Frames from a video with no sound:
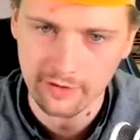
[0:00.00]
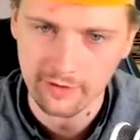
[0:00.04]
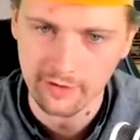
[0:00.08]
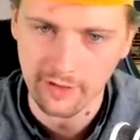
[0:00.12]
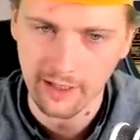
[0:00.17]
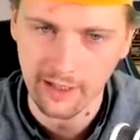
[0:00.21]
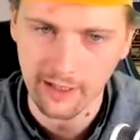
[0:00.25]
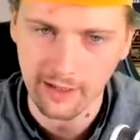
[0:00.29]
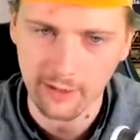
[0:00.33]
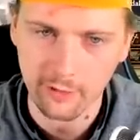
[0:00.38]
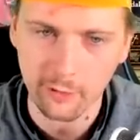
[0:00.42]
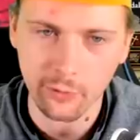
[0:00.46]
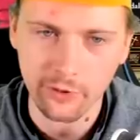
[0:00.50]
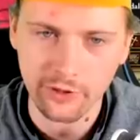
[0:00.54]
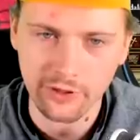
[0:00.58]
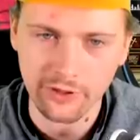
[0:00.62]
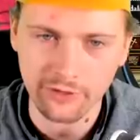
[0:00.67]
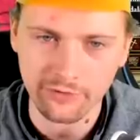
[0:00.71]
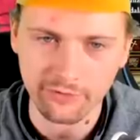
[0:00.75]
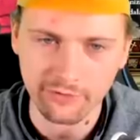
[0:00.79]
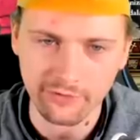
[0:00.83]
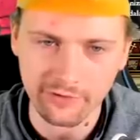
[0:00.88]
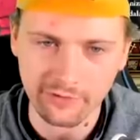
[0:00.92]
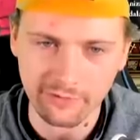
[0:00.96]
Now we
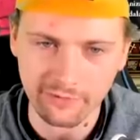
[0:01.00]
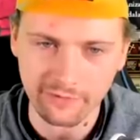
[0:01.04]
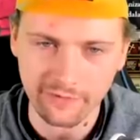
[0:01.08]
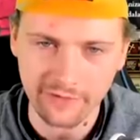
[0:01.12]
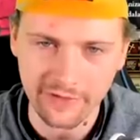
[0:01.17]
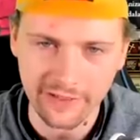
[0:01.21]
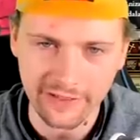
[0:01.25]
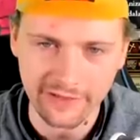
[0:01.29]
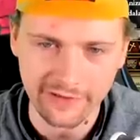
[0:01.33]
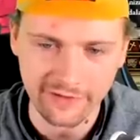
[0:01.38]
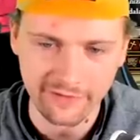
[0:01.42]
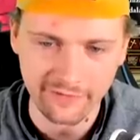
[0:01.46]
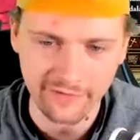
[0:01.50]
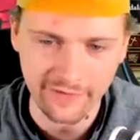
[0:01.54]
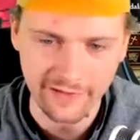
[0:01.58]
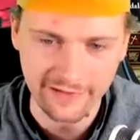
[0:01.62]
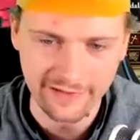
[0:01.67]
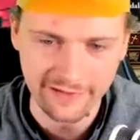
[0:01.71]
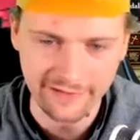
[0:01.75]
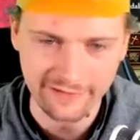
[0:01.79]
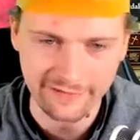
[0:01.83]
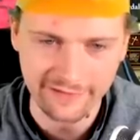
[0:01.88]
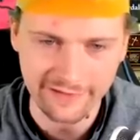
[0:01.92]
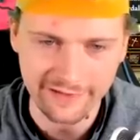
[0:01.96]
need to deal with the other
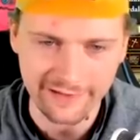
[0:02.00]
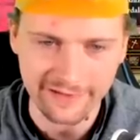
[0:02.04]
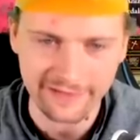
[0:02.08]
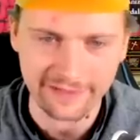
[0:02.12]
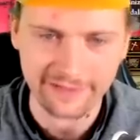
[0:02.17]
vassals.